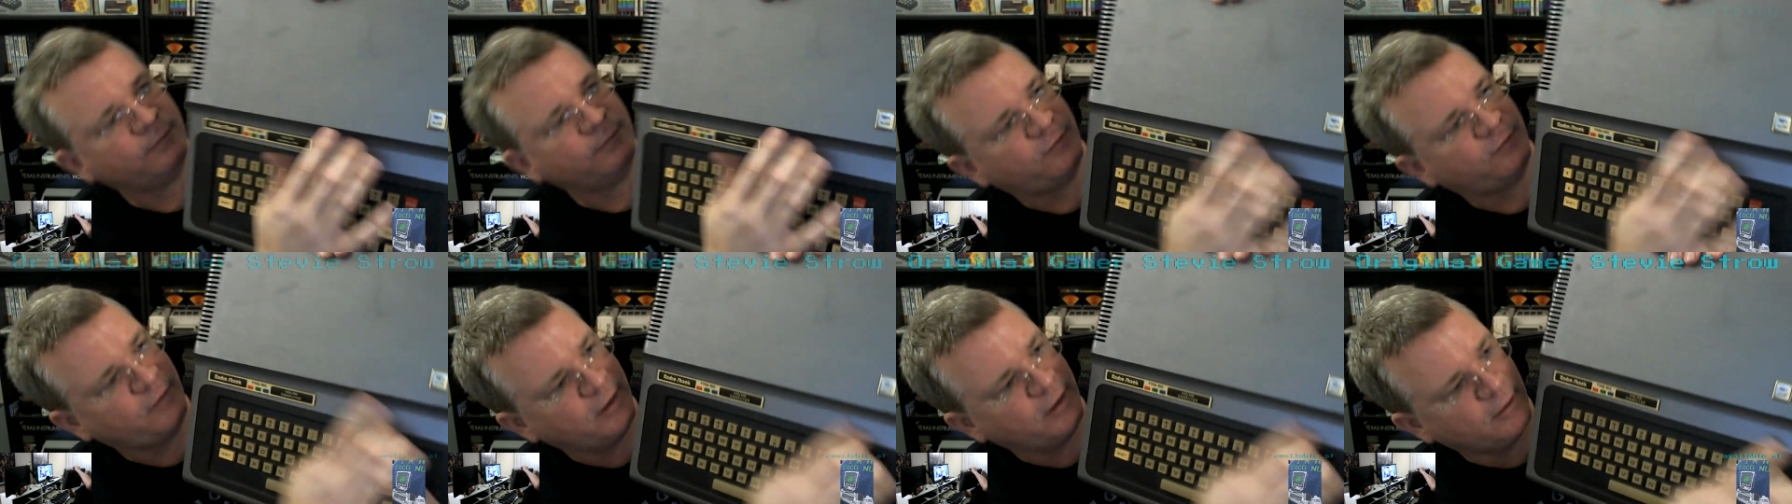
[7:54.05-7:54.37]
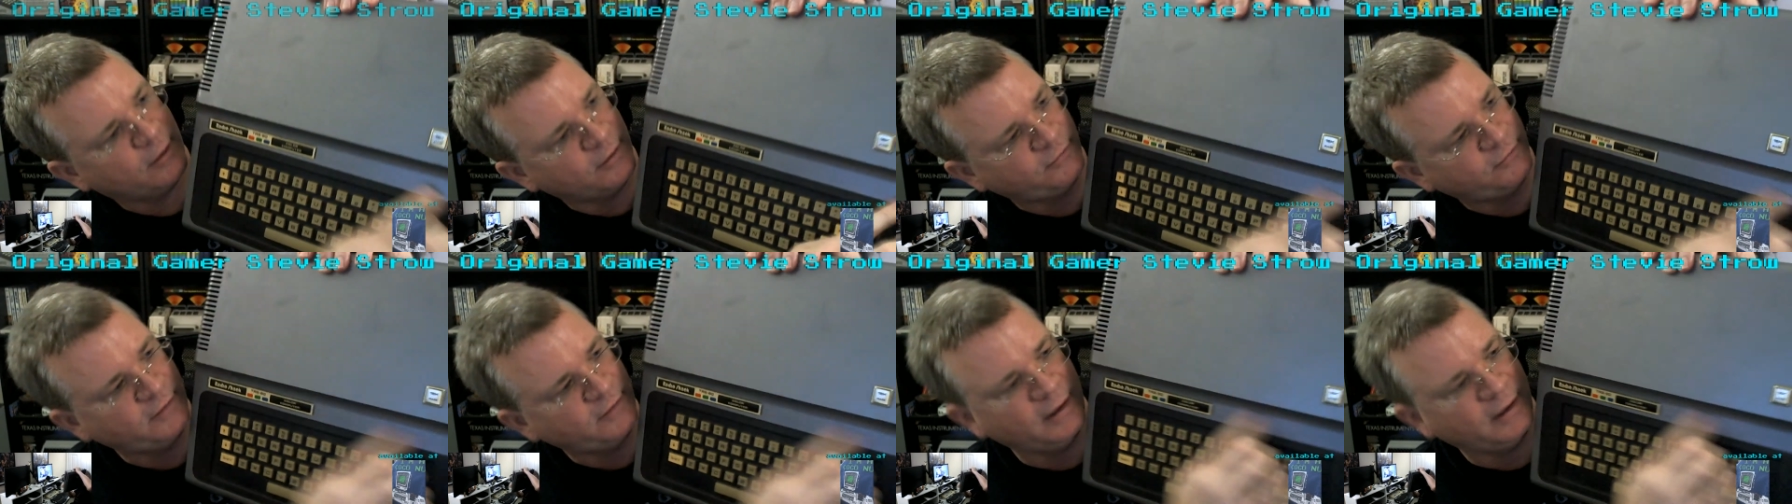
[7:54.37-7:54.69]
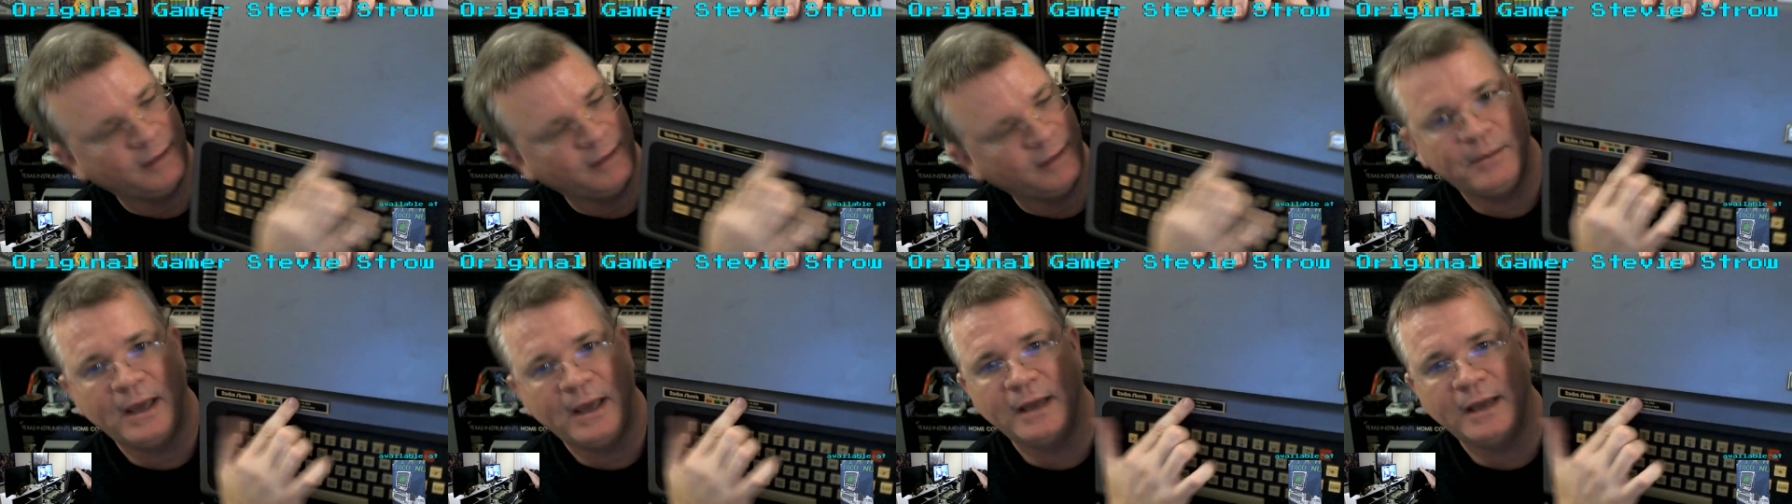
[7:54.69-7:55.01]

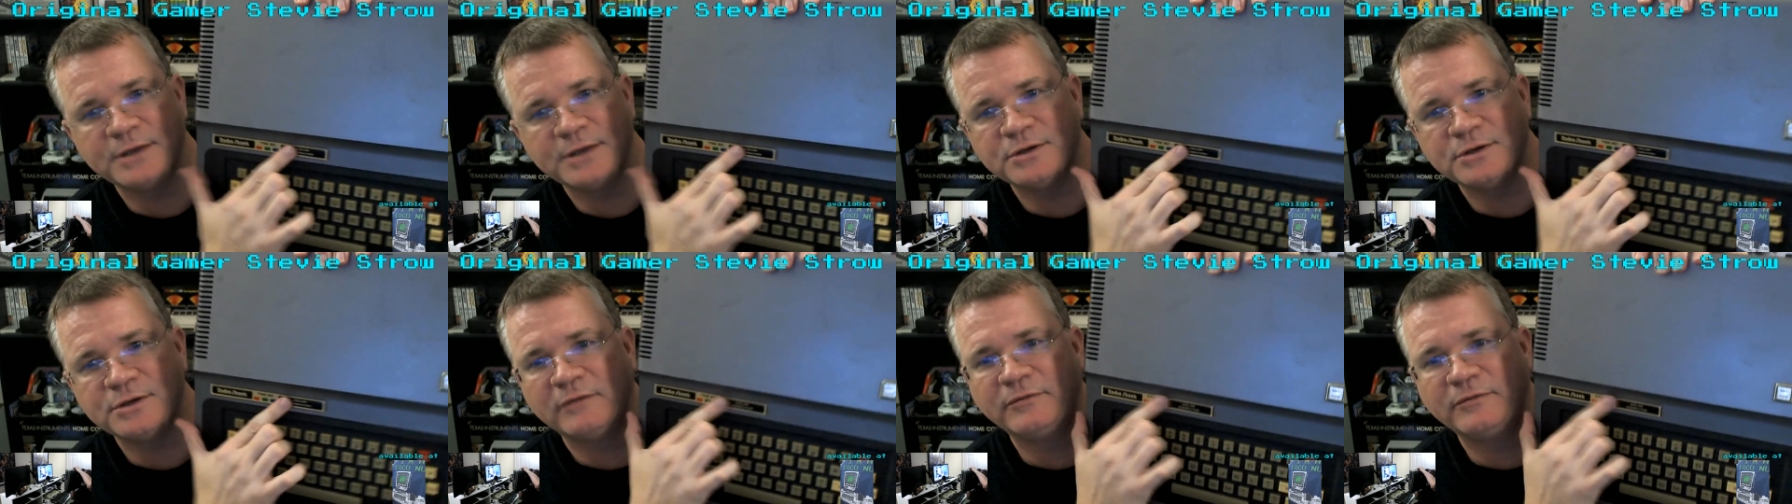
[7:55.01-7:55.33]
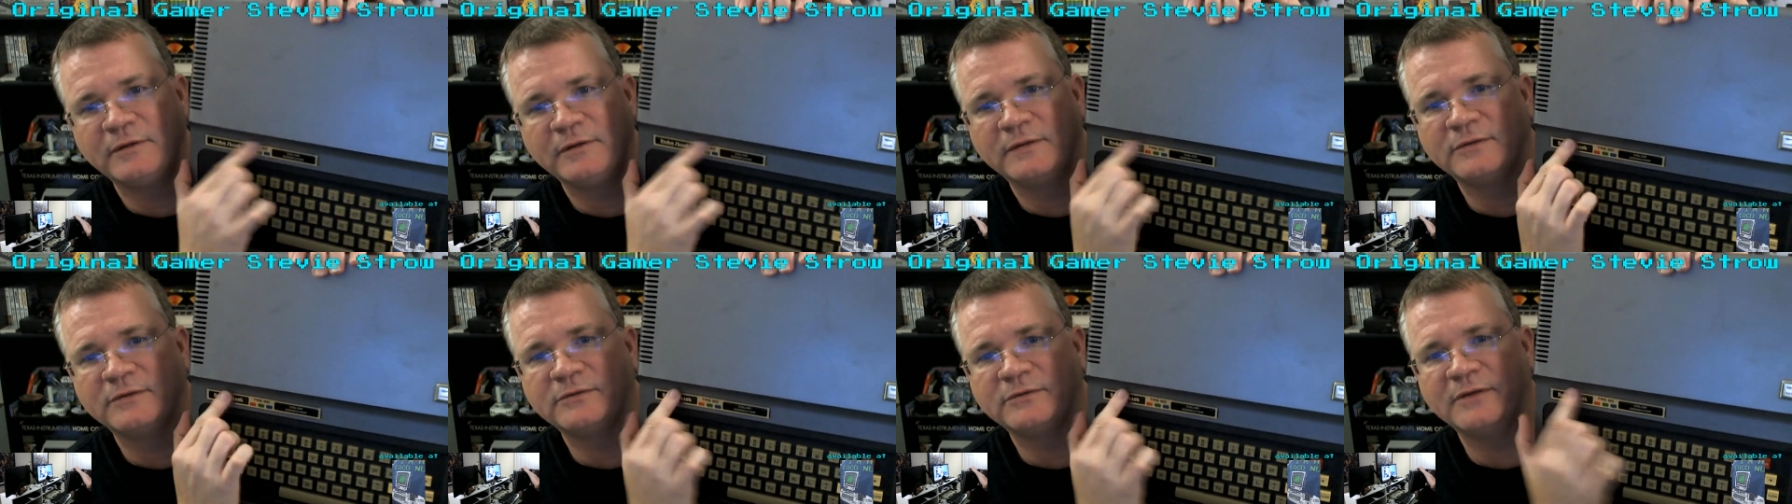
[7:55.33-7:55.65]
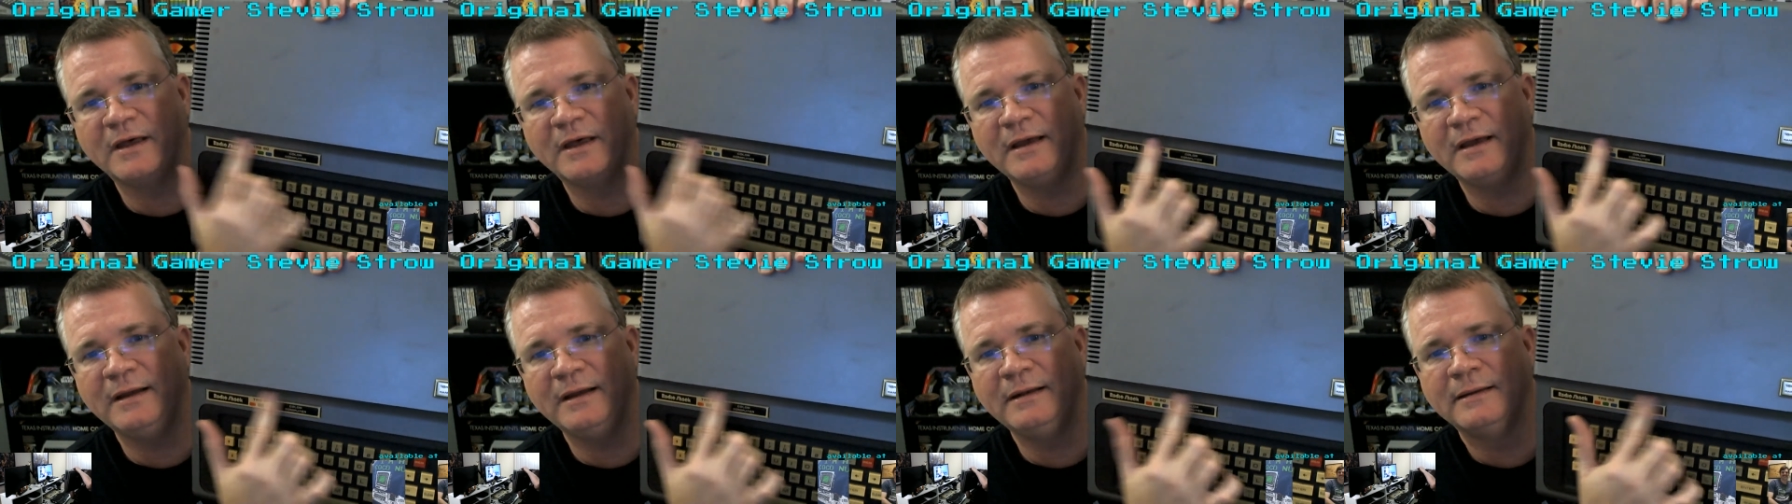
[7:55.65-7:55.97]
TRS-80 badge off to the
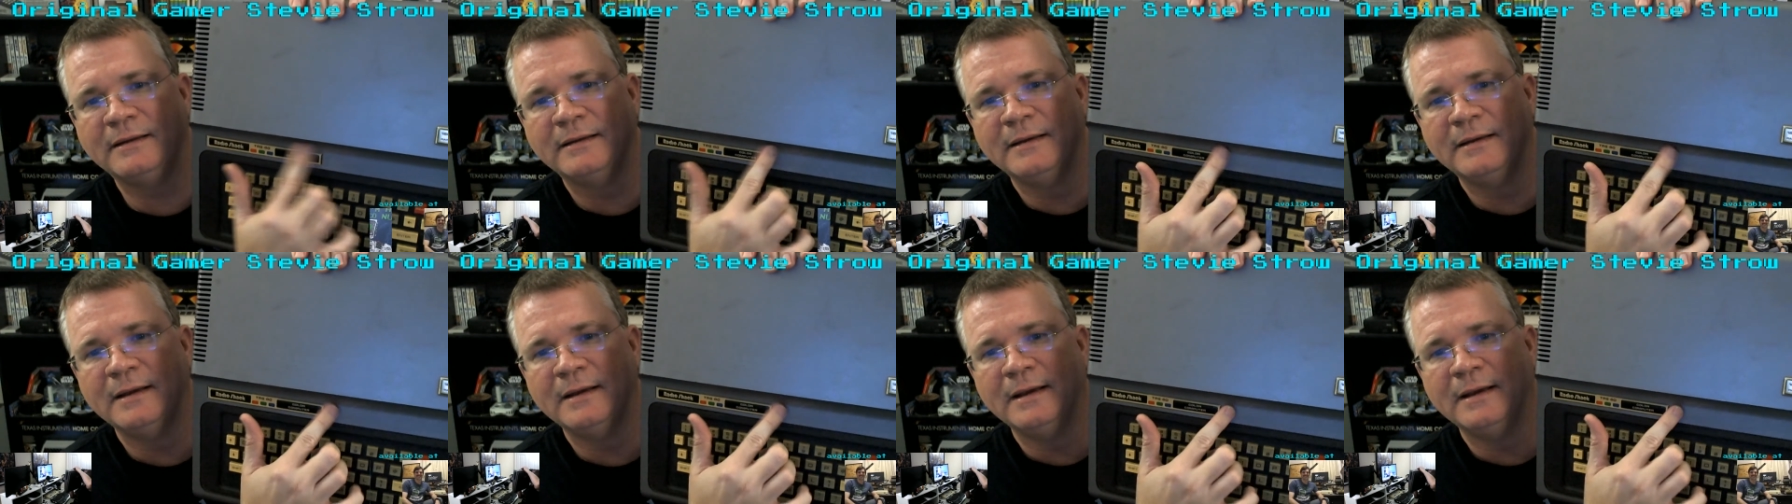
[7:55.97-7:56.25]
side,